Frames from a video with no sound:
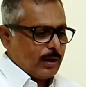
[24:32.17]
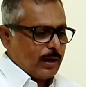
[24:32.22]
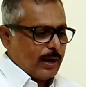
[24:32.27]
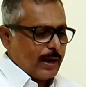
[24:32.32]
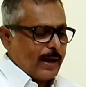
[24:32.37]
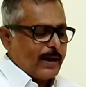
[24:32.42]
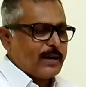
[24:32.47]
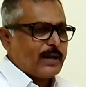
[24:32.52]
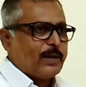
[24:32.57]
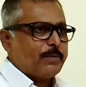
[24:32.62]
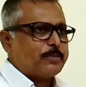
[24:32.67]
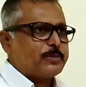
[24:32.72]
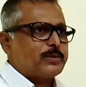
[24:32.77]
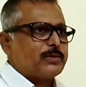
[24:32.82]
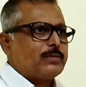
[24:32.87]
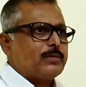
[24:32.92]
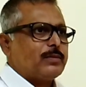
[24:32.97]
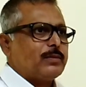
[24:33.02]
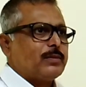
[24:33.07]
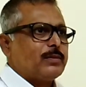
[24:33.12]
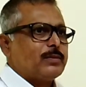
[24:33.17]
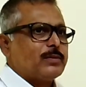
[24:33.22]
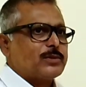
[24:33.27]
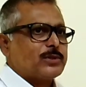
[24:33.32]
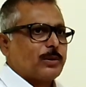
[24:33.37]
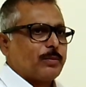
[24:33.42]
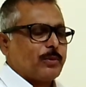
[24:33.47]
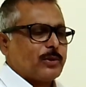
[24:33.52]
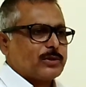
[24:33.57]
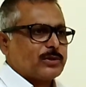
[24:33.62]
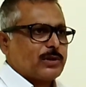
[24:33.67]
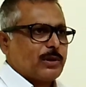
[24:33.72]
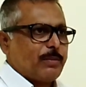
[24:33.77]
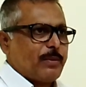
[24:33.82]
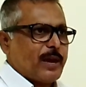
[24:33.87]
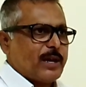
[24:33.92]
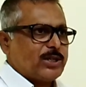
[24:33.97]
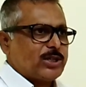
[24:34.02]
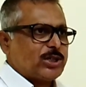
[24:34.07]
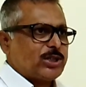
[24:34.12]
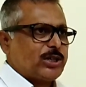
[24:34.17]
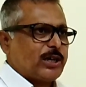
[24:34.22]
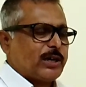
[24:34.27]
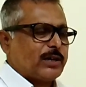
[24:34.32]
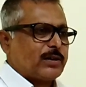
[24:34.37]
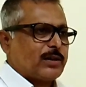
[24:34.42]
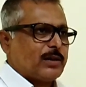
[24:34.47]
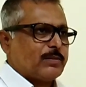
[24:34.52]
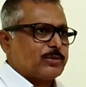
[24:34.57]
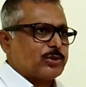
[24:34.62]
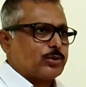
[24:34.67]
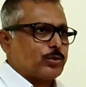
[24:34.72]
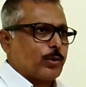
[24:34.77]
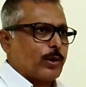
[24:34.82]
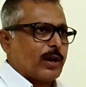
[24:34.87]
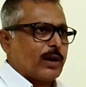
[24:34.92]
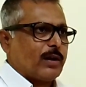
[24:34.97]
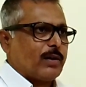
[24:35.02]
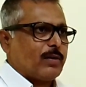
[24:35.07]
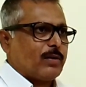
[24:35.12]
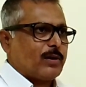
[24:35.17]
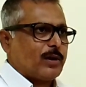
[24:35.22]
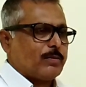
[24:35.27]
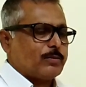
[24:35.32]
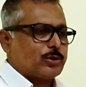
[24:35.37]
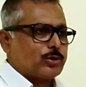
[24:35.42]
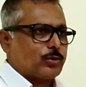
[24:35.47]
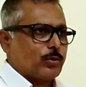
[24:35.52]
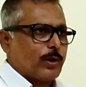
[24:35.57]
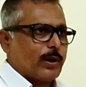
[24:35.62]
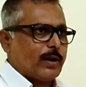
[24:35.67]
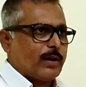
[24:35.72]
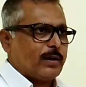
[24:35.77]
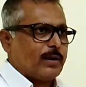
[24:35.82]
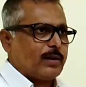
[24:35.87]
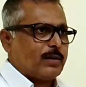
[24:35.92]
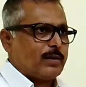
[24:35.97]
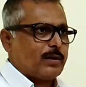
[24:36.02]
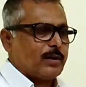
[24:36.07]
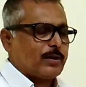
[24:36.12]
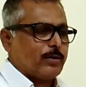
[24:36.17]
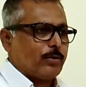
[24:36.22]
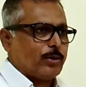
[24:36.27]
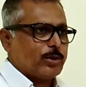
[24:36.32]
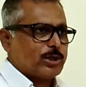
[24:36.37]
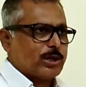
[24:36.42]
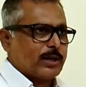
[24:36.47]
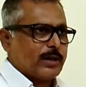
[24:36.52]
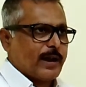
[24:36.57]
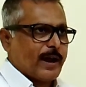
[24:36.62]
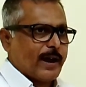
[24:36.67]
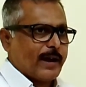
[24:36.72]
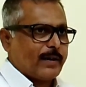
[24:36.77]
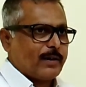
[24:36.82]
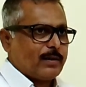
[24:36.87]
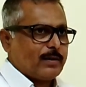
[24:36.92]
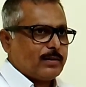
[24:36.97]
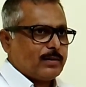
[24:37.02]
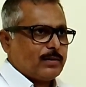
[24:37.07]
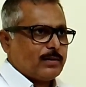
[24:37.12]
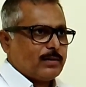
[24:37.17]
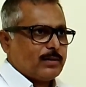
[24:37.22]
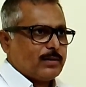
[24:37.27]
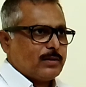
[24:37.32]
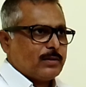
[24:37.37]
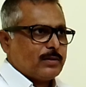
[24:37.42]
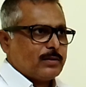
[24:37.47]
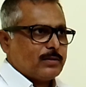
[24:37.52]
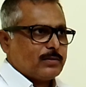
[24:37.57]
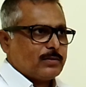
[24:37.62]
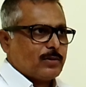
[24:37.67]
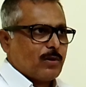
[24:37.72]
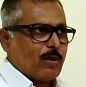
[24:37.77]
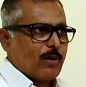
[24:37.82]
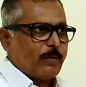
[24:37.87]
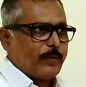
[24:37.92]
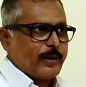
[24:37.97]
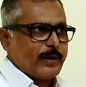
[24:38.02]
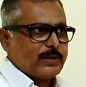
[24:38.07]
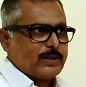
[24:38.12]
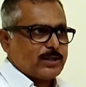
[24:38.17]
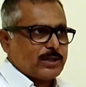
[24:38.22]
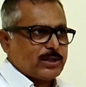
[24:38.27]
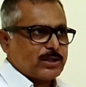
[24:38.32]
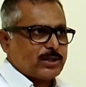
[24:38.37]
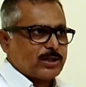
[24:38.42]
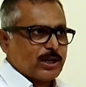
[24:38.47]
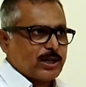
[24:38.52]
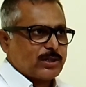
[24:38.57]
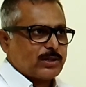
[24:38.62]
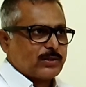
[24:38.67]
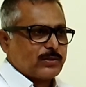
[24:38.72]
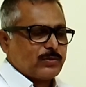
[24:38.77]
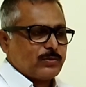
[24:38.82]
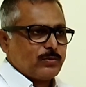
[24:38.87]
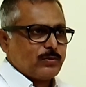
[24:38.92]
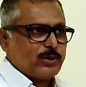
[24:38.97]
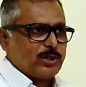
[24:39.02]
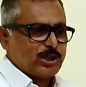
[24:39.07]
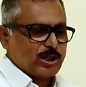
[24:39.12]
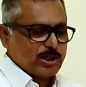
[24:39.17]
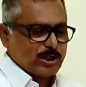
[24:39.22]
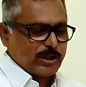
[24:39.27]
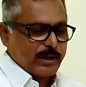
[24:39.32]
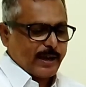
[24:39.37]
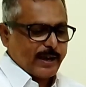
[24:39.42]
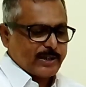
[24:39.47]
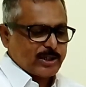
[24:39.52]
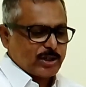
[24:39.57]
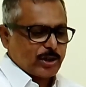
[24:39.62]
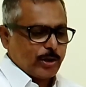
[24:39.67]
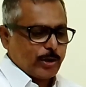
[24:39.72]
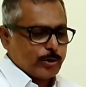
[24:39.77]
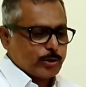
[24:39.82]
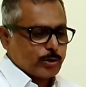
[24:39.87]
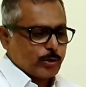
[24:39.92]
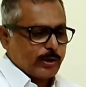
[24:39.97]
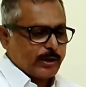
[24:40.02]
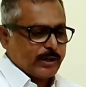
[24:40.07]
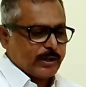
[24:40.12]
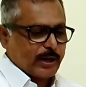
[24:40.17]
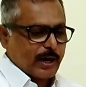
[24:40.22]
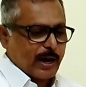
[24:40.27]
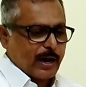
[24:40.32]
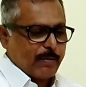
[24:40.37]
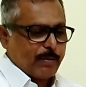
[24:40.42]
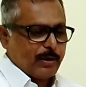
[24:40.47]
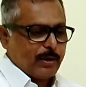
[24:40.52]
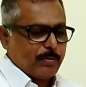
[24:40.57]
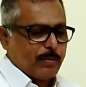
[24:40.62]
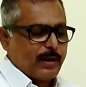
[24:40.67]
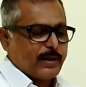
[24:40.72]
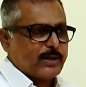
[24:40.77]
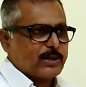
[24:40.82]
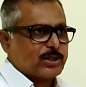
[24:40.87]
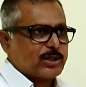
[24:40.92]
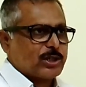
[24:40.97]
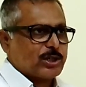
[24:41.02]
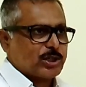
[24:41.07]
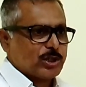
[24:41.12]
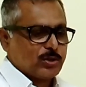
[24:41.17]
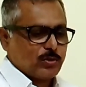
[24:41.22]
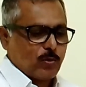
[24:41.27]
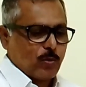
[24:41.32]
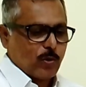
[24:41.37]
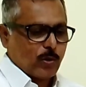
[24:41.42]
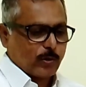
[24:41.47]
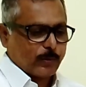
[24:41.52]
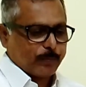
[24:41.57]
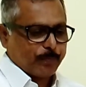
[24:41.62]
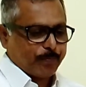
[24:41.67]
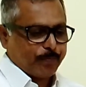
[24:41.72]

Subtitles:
And if suppose the magistrate comes to a conclusion that the offence is such which is exclusively triable by the session court,